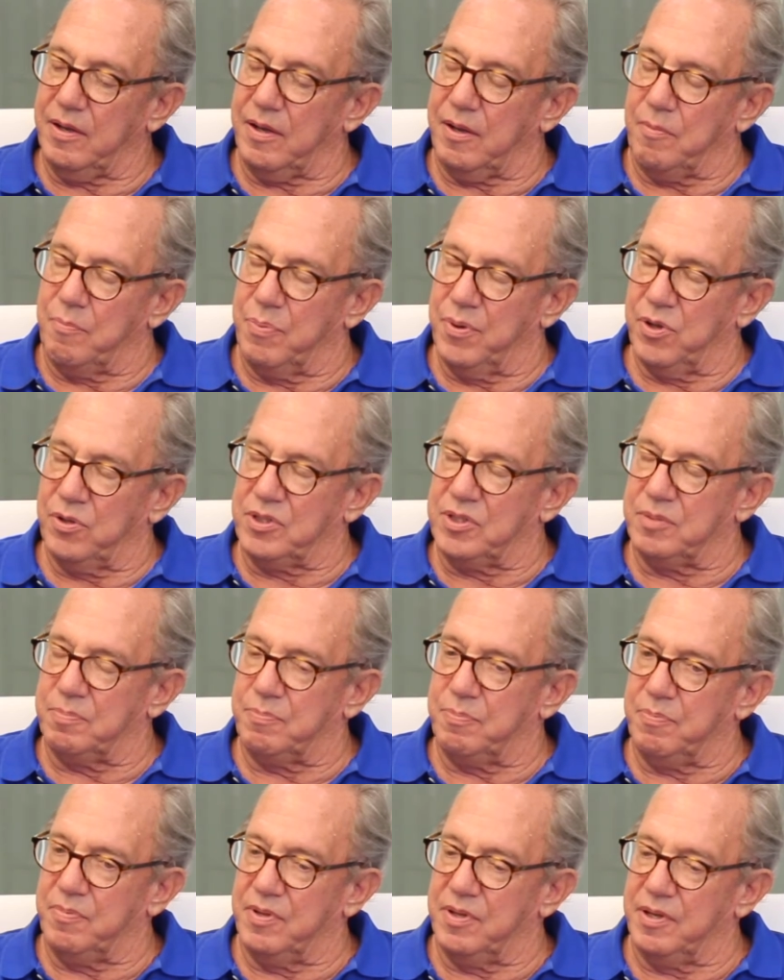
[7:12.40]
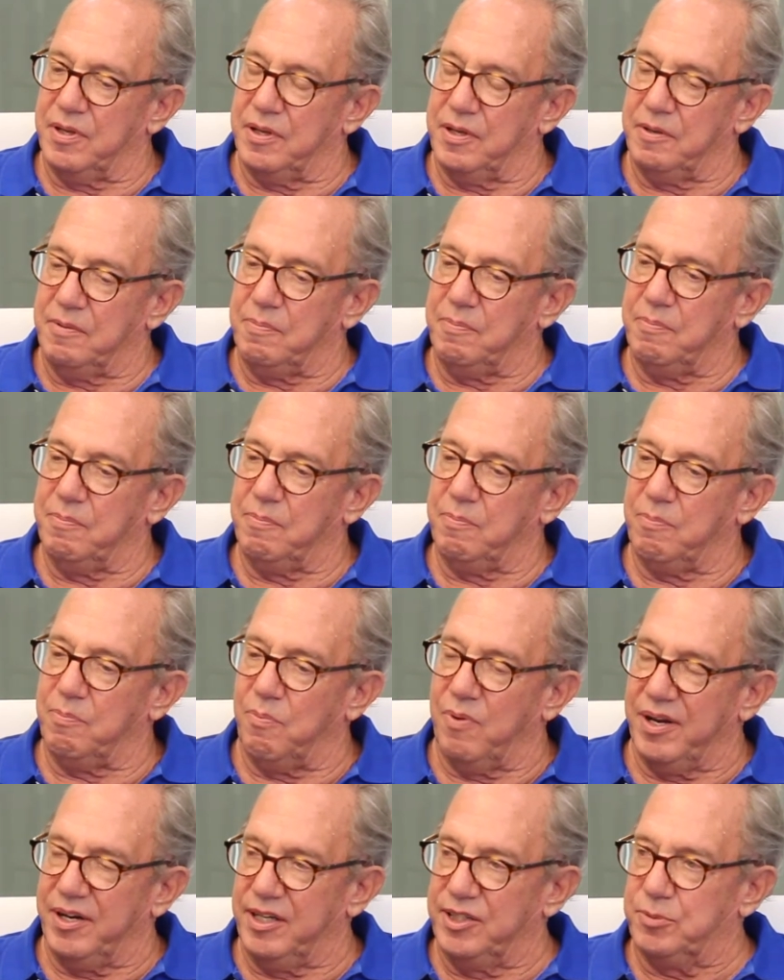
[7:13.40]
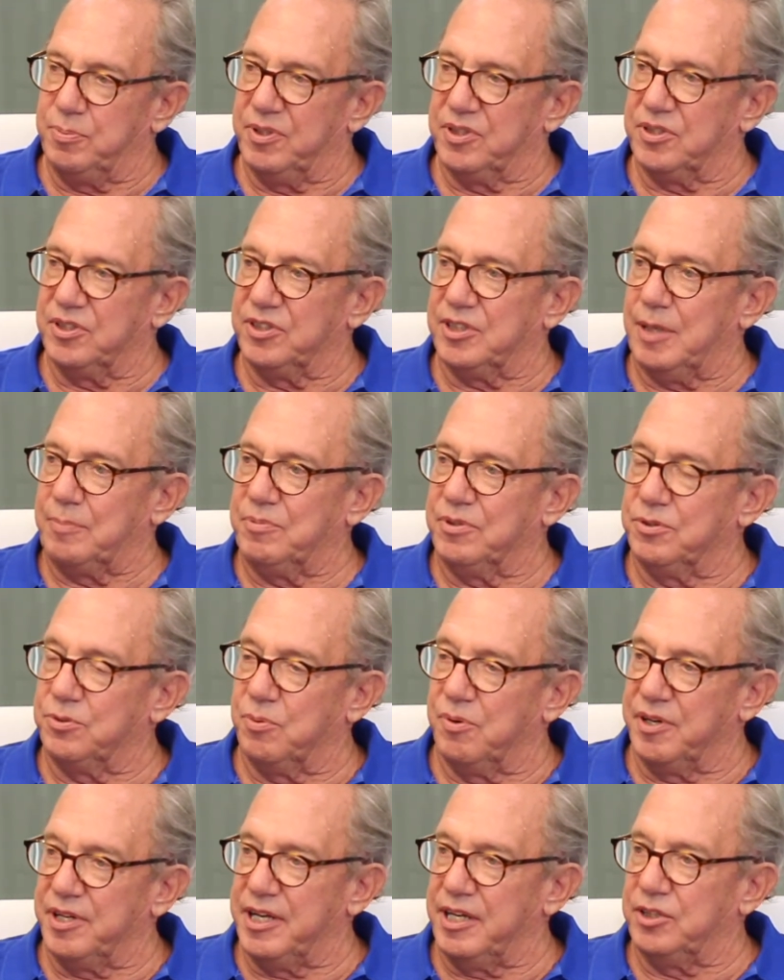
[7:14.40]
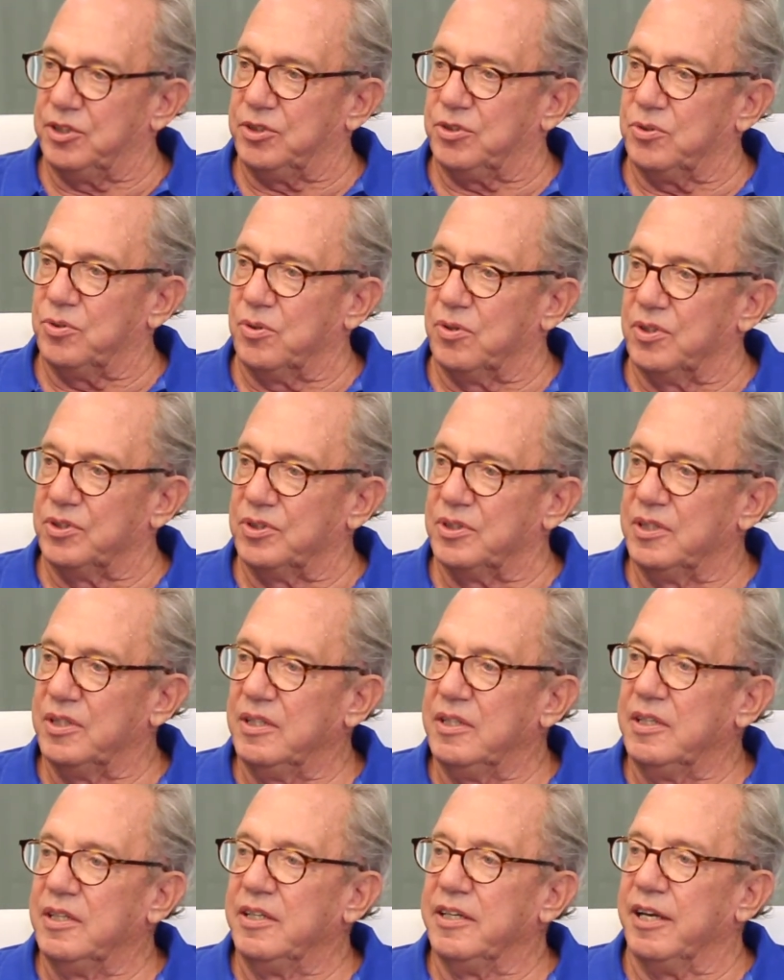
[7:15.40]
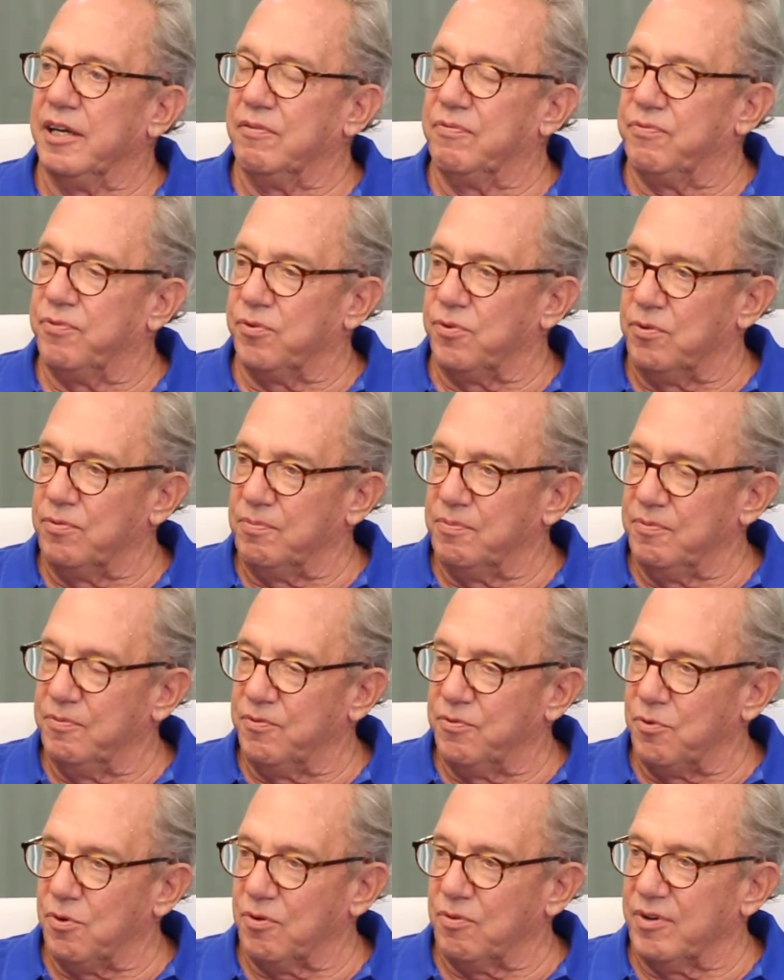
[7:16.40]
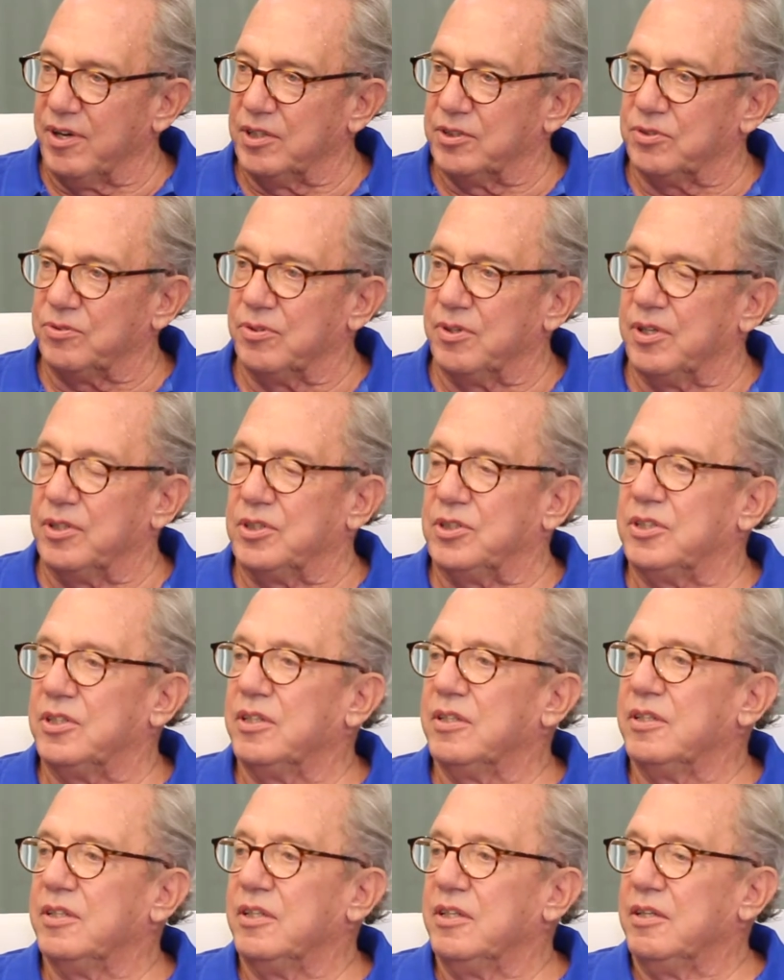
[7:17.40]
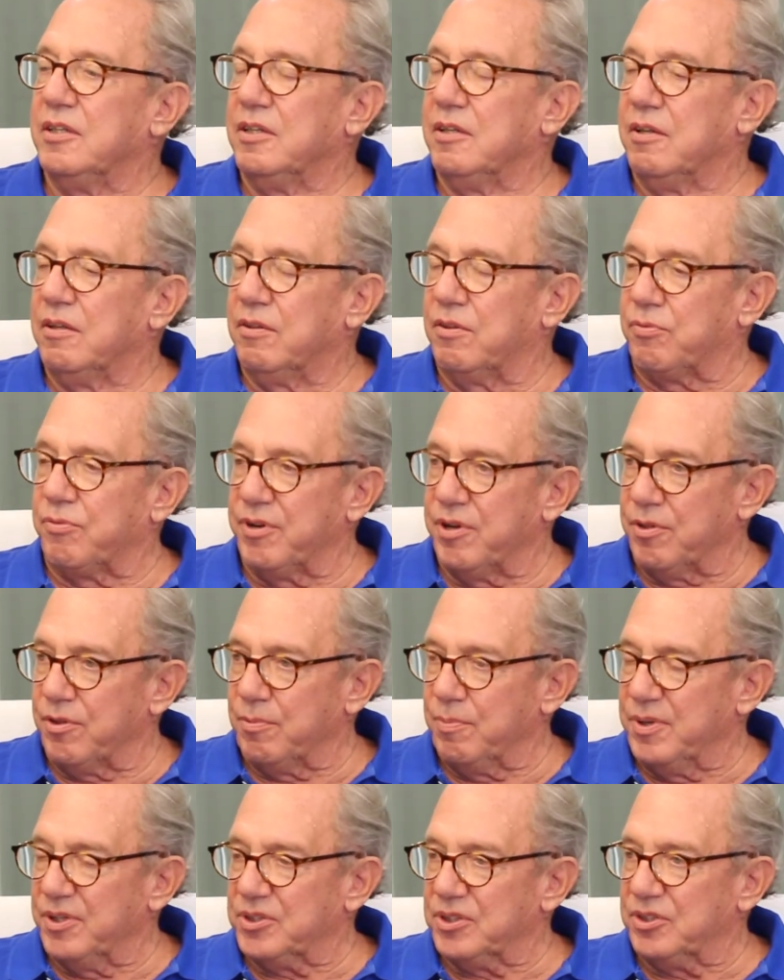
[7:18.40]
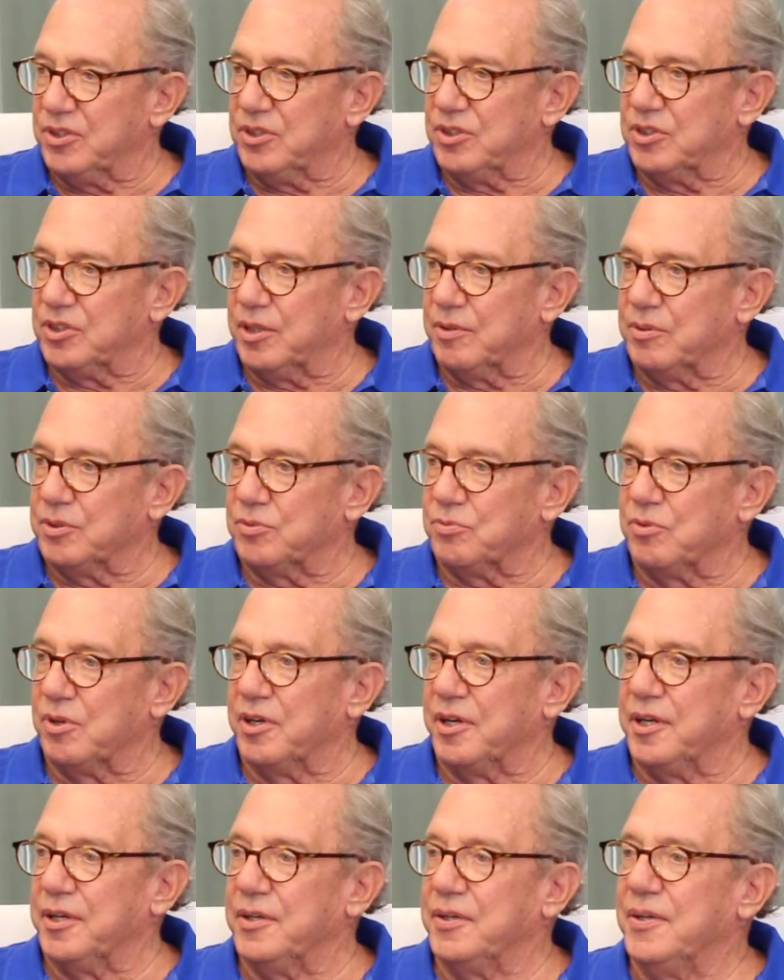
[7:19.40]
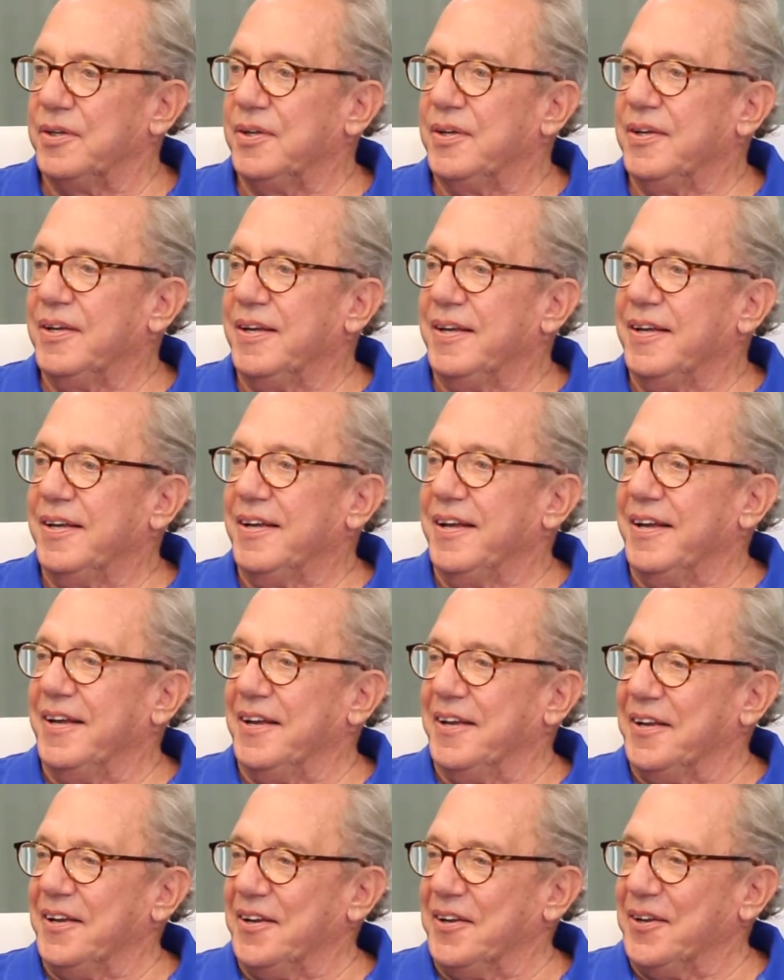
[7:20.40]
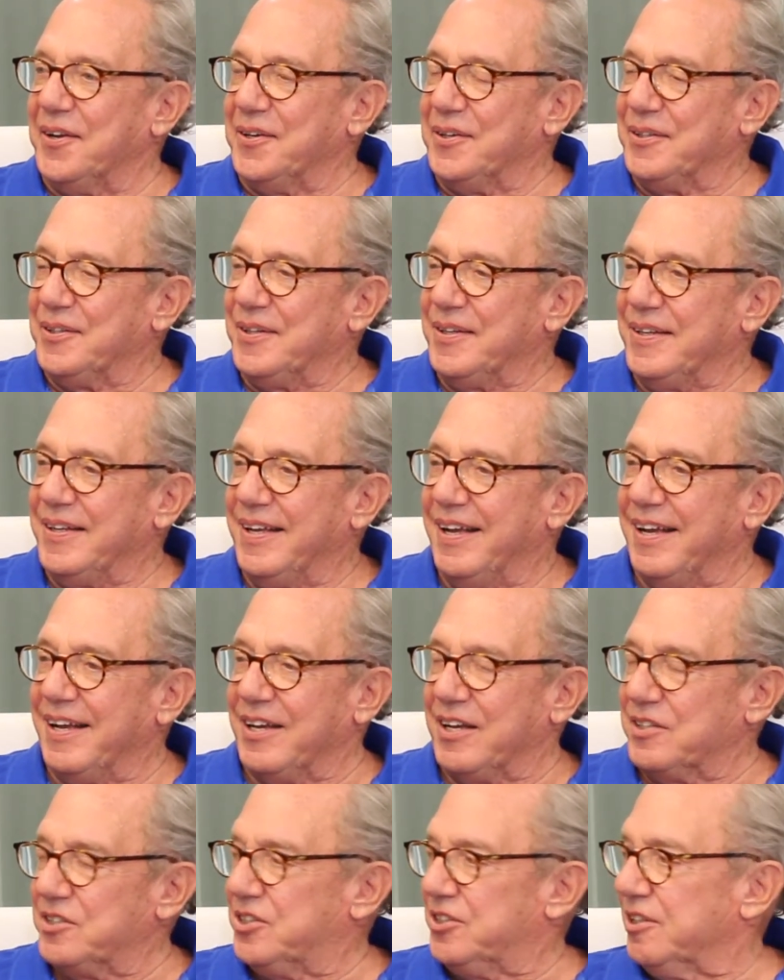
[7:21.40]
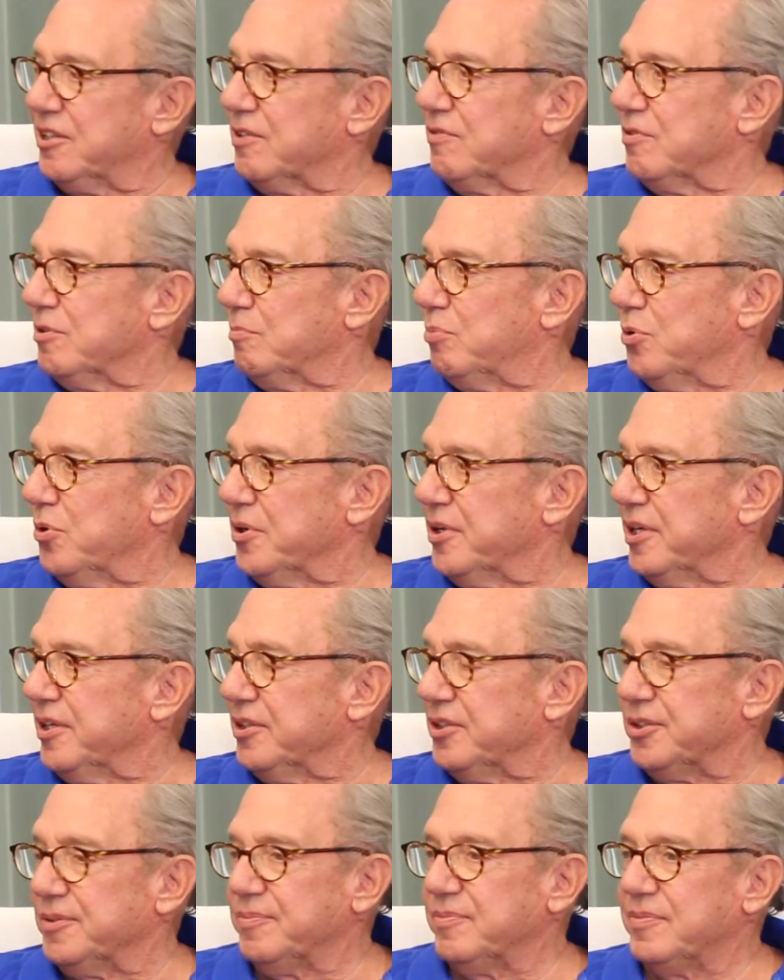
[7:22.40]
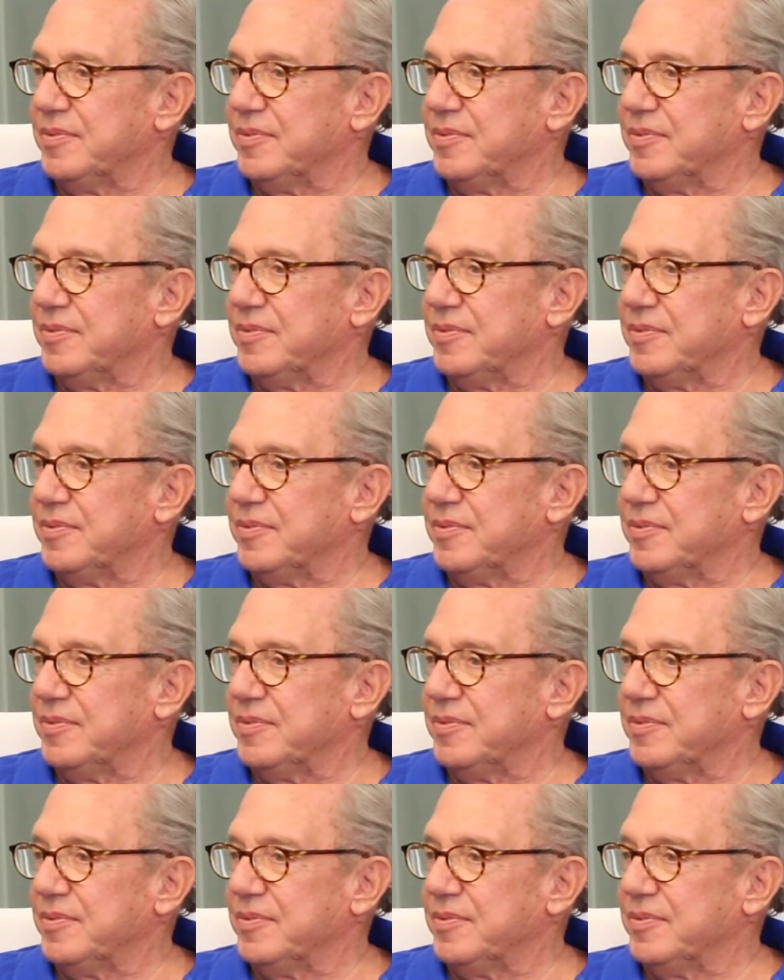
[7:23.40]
built the Wendy's business up to 28 stores, had 4 restaurants, 3 other businesses I was running, and I got sick of employees.